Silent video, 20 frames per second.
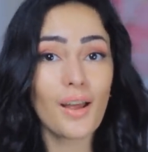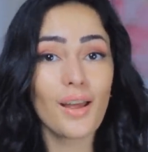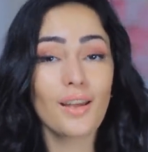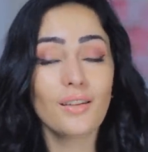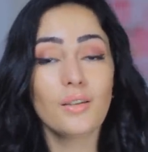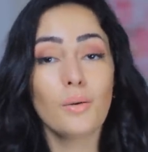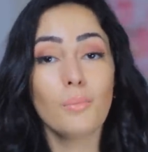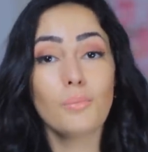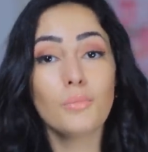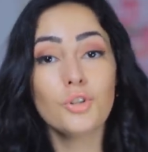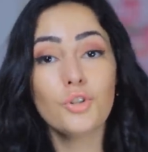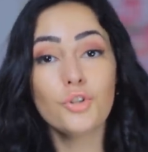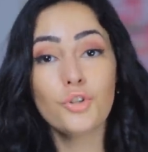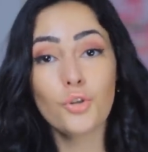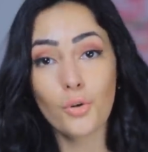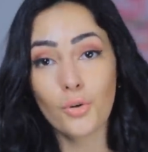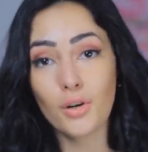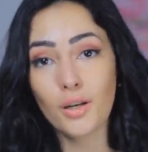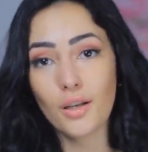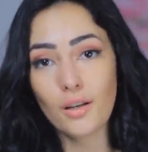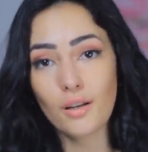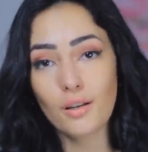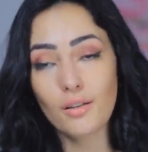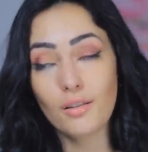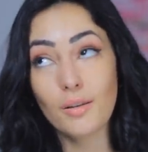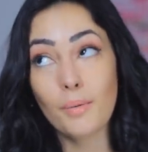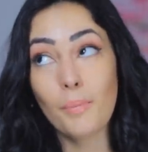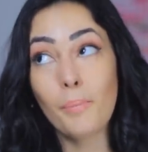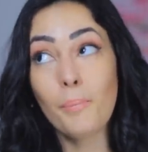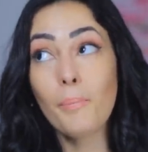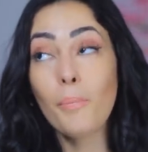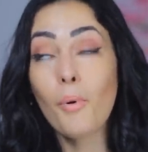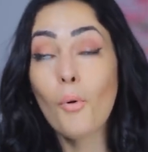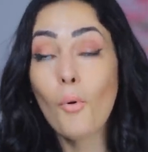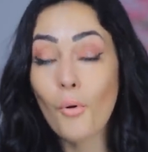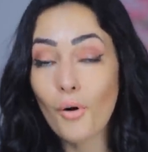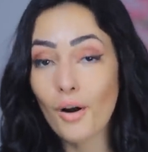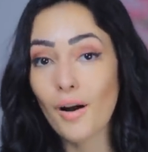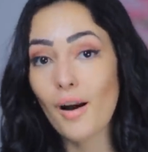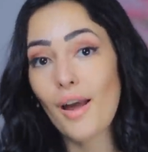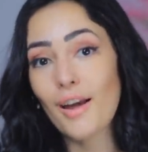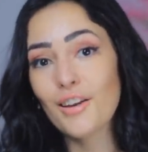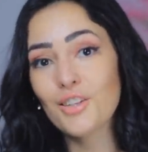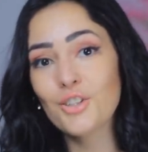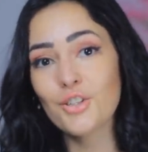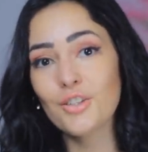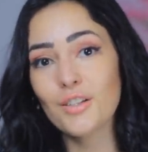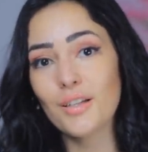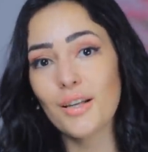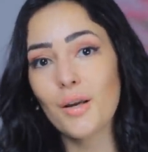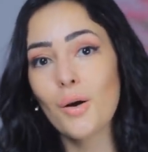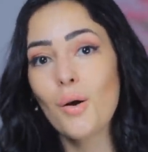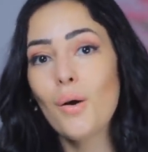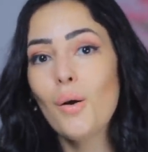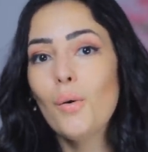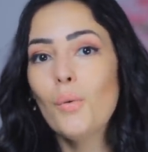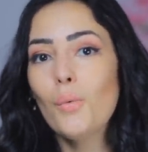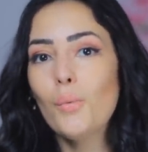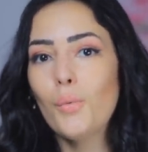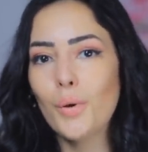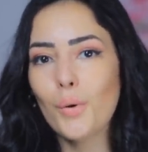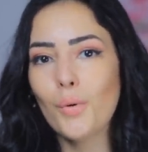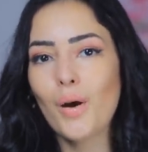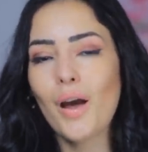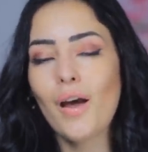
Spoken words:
and the majority, the poor actually, will